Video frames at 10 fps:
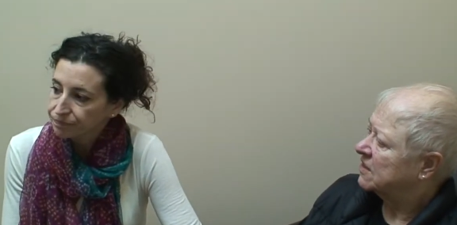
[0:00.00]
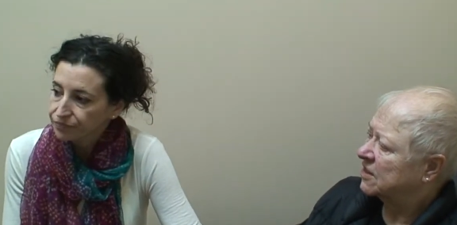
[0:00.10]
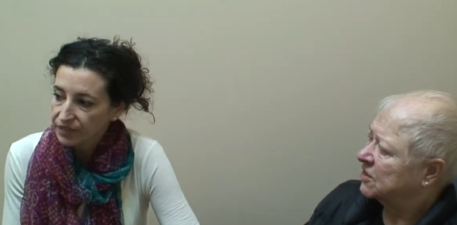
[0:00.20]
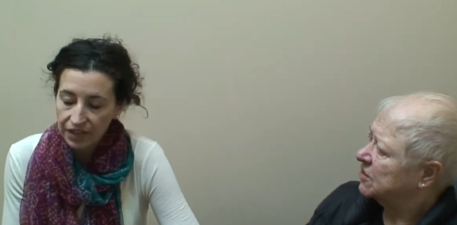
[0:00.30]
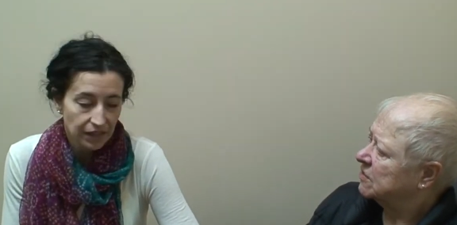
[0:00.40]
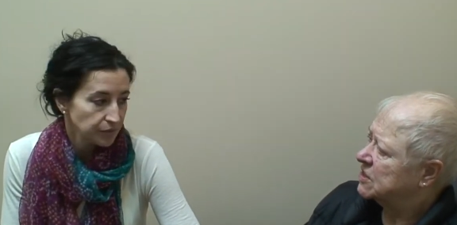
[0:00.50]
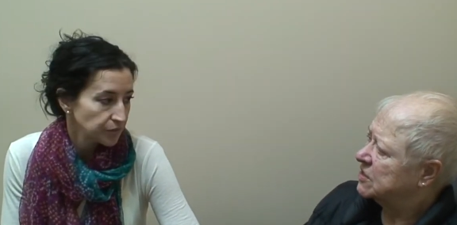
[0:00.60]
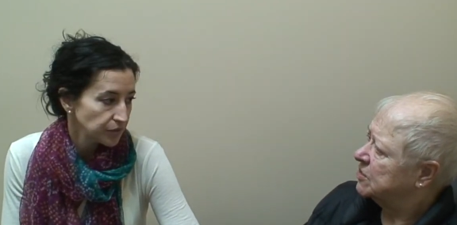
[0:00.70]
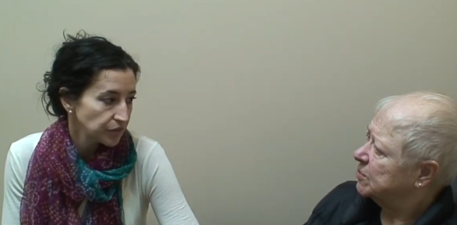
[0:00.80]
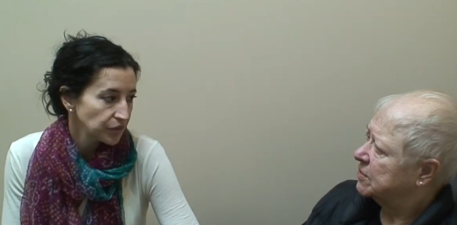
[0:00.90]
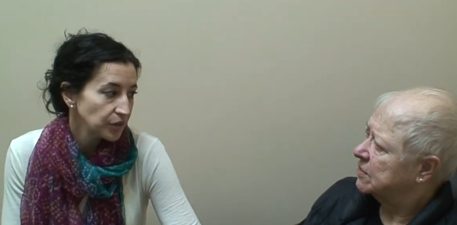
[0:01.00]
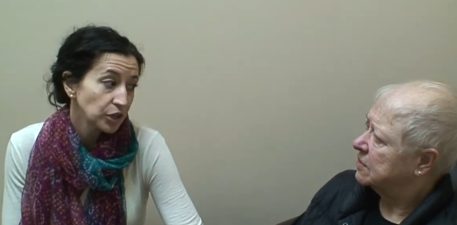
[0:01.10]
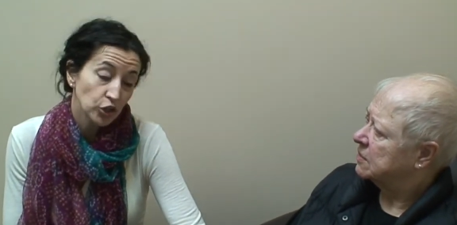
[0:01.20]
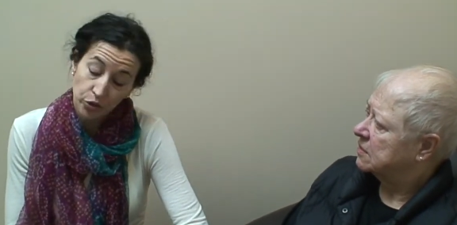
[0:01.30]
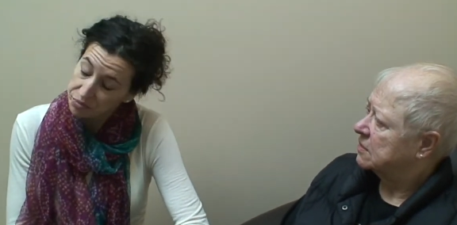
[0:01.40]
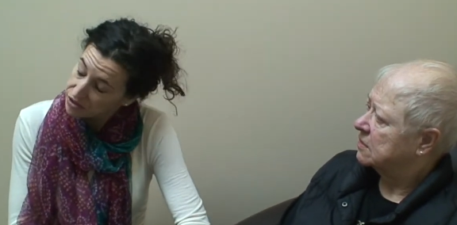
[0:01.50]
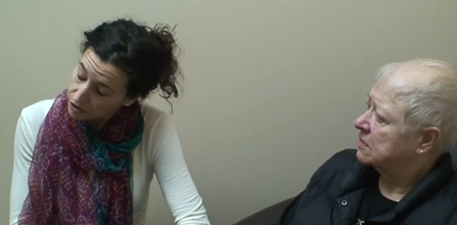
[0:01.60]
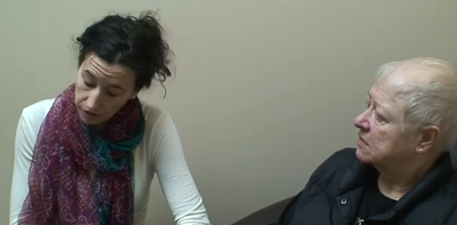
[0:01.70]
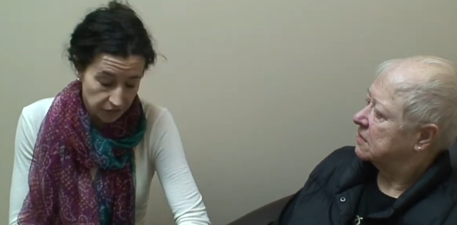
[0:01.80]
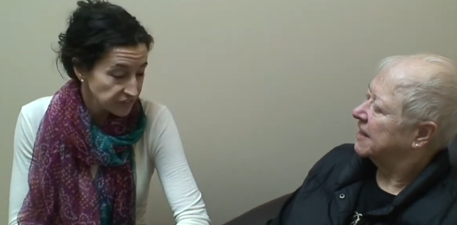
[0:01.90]
Speaker 1: Not the curry soup. It could
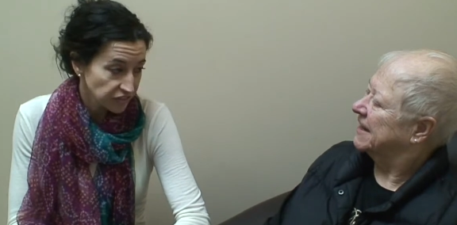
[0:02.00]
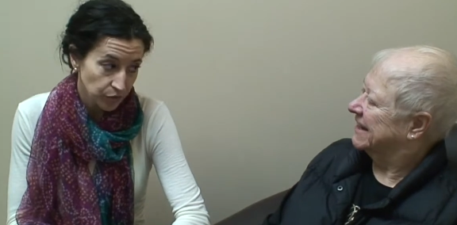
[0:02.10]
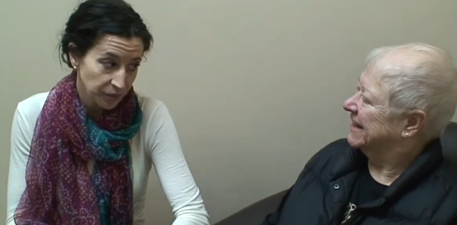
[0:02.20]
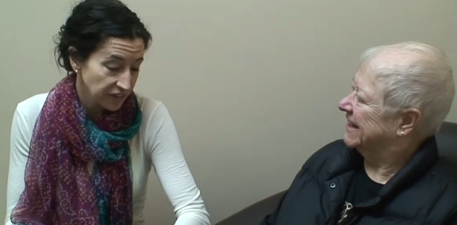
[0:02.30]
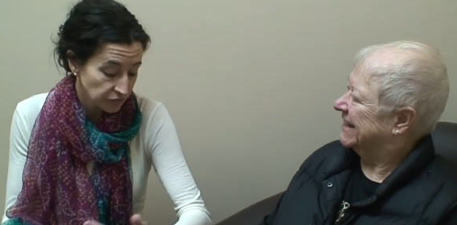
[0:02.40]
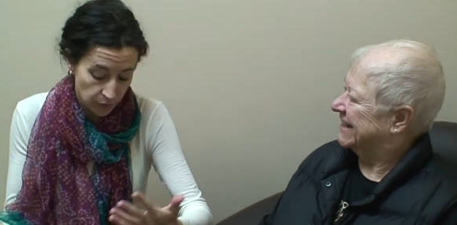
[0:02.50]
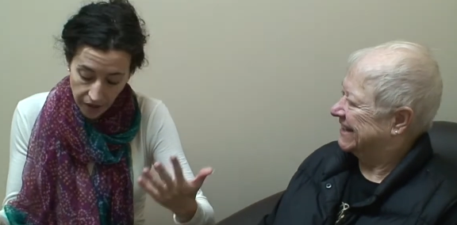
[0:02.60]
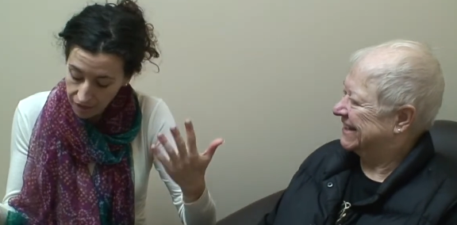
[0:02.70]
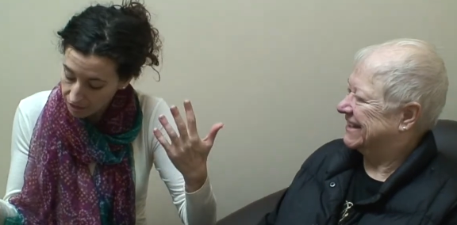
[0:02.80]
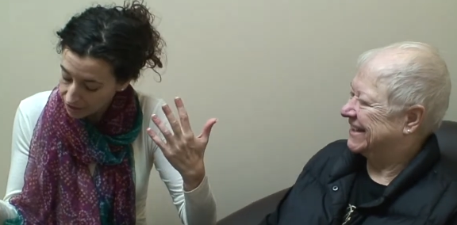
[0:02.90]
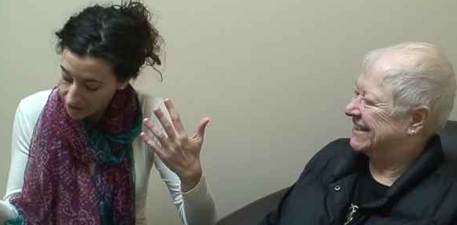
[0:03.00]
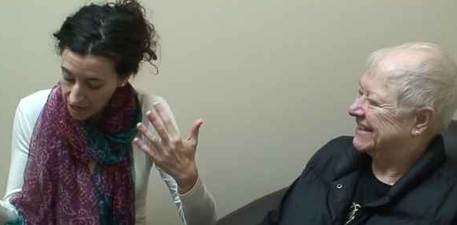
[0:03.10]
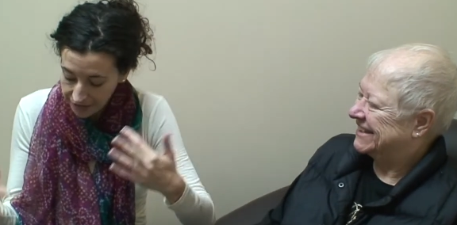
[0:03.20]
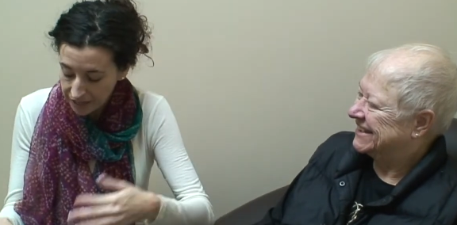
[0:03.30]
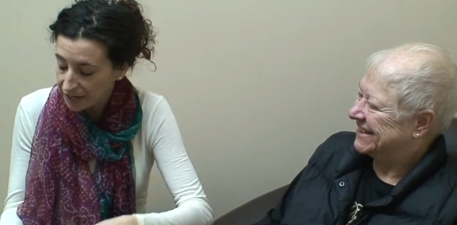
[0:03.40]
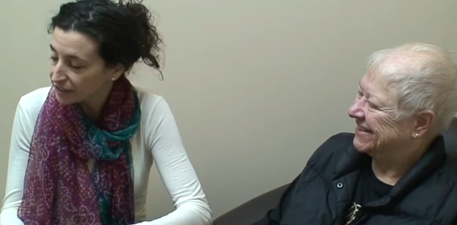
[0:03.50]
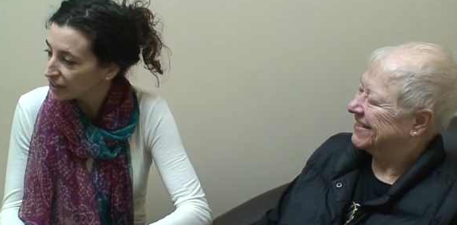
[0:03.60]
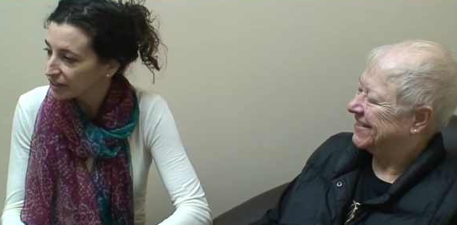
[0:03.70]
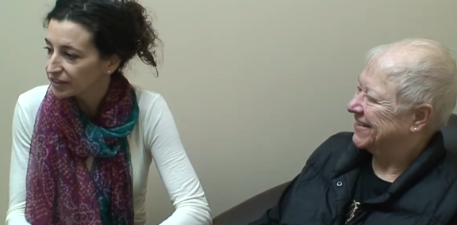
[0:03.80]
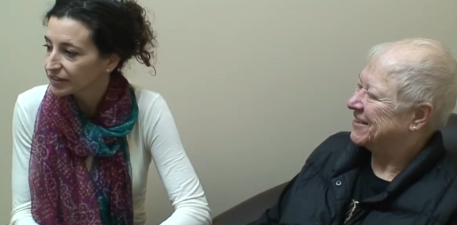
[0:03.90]
be the curry soup as well.
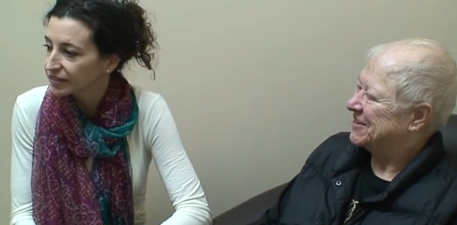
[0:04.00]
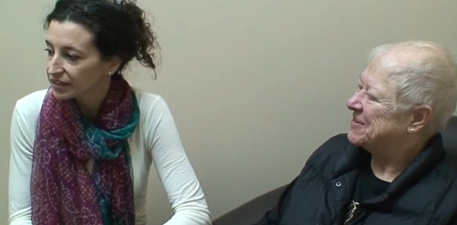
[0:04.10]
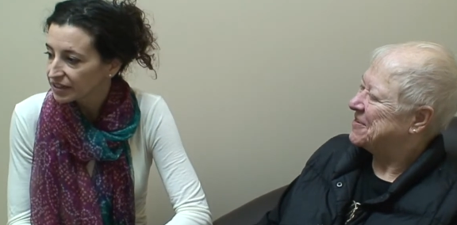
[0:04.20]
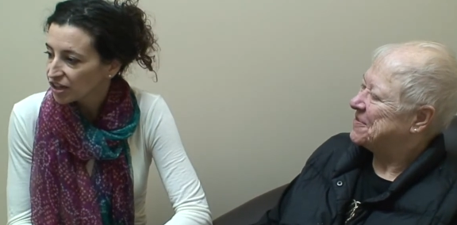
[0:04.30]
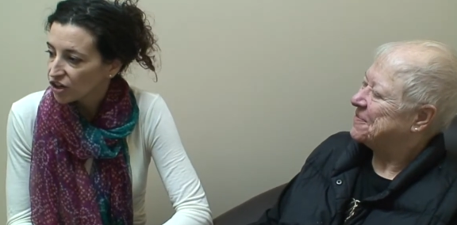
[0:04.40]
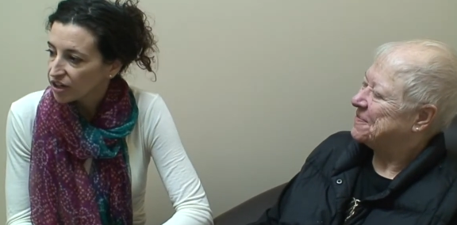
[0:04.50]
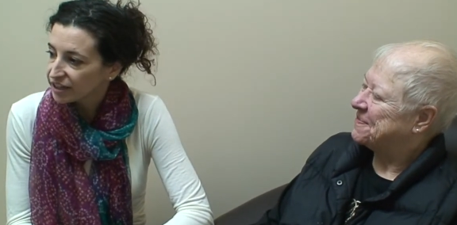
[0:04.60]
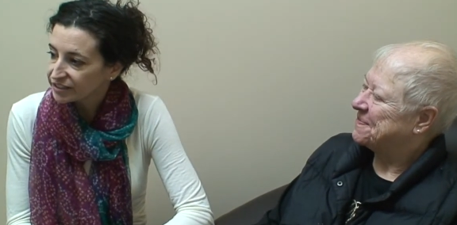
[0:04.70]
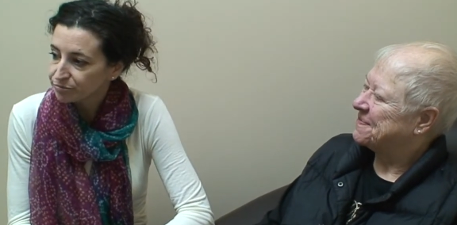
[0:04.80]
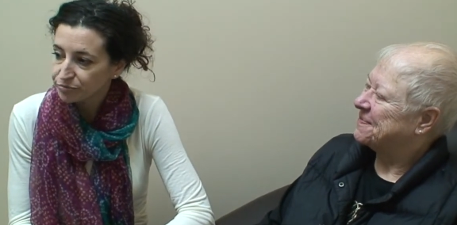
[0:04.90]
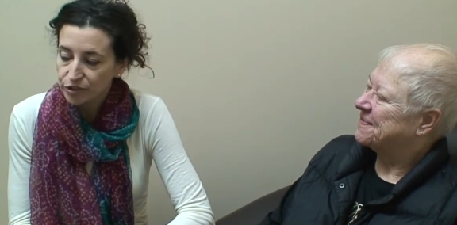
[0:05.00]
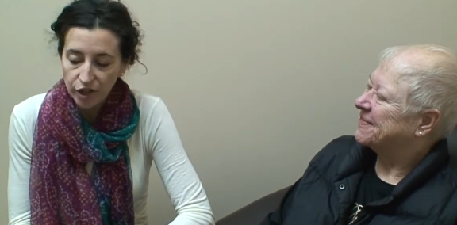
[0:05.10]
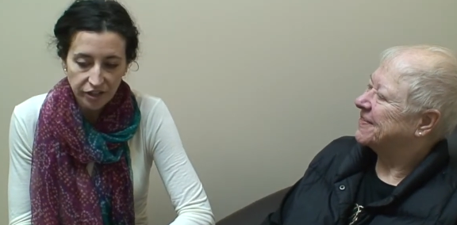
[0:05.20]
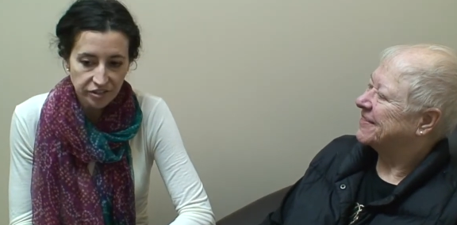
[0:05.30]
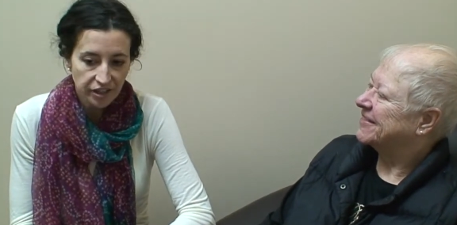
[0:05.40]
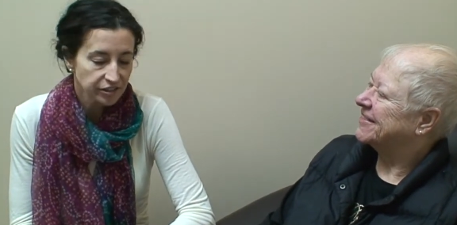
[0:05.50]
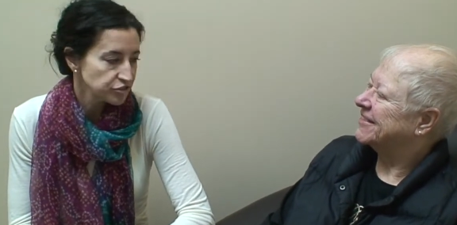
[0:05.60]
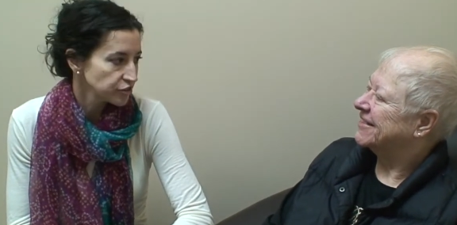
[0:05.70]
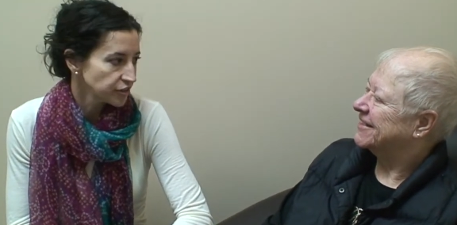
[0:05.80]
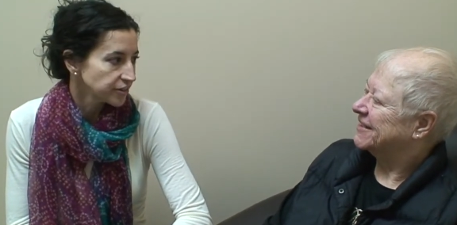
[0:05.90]
I, I, I, I'm not
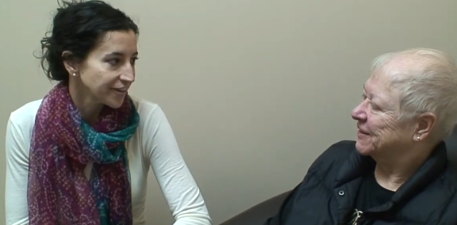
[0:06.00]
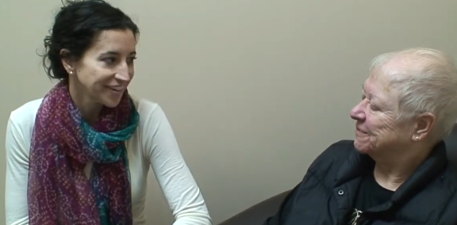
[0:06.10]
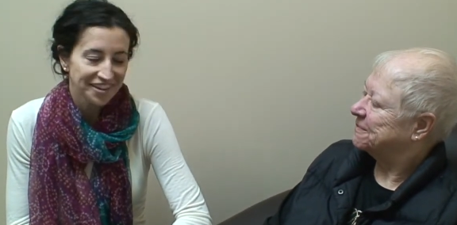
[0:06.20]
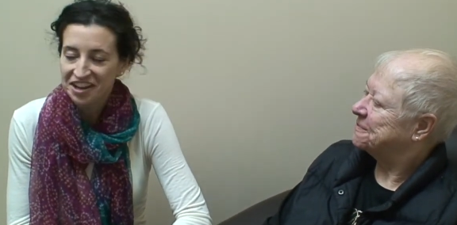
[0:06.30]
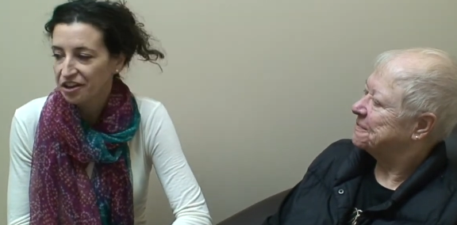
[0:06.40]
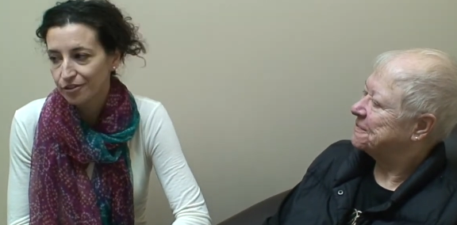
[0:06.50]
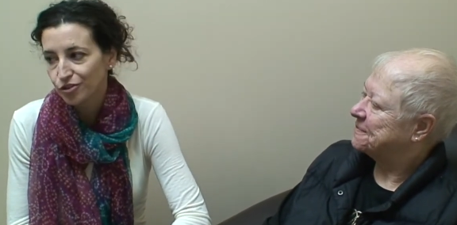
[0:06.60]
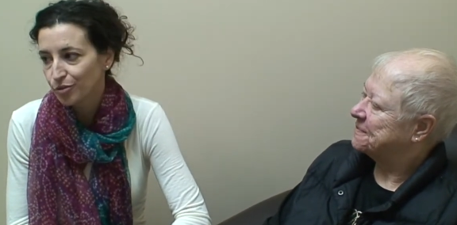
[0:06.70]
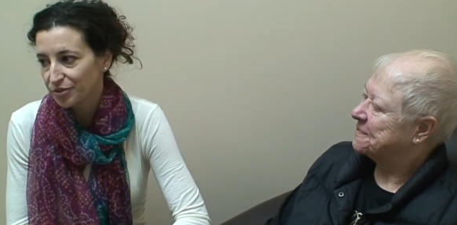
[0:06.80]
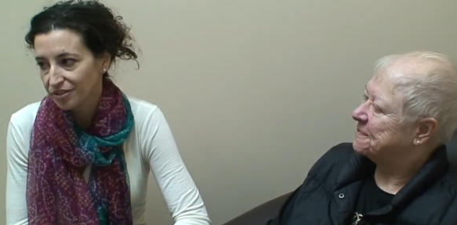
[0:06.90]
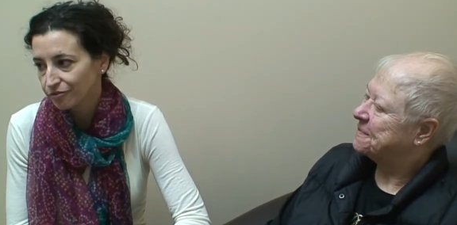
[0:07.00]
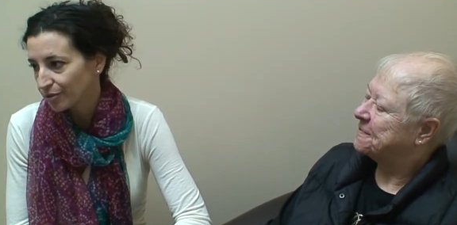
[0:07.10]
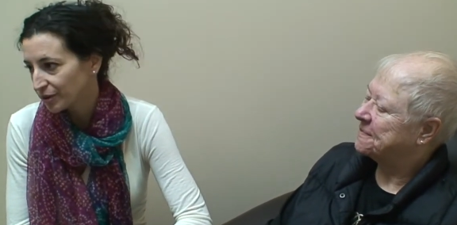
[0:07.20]
entirely sure again how to interpret the